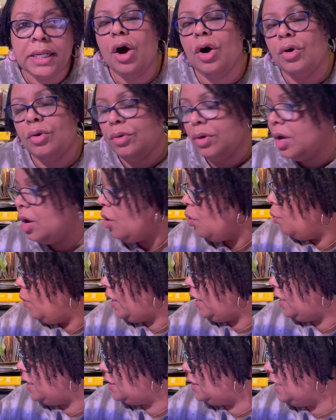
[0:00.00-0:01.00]
Oh,
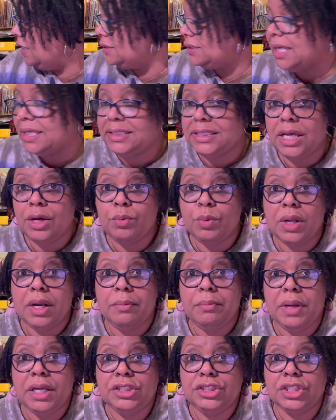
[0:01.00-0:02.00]
one of the things I did want to
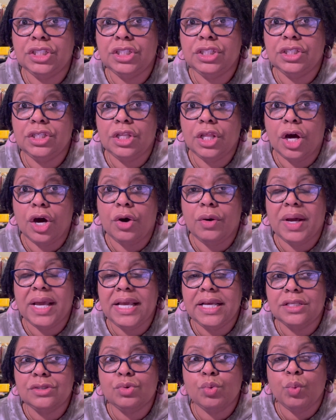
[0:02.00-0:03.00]
mention though
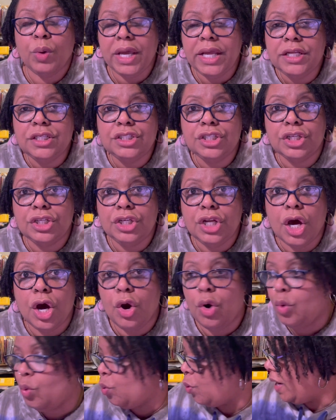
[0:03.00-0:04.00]
is when to
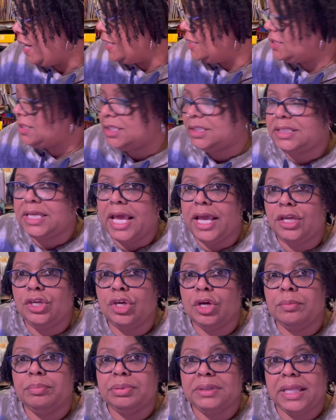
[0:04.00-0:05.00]
know when to take
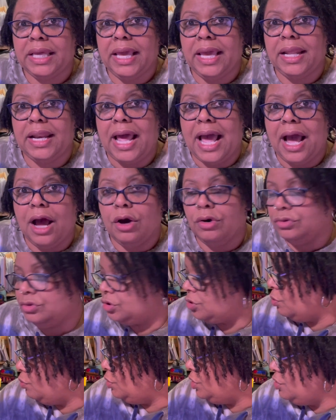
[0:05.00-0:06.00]
your plant out.
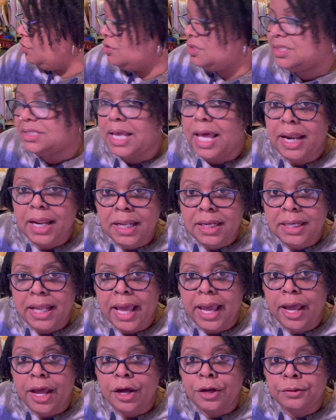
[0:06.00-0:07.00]
So when you set it
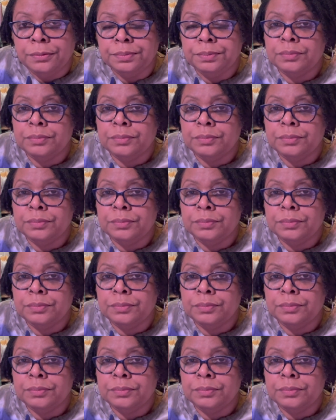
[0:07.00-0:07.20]
down,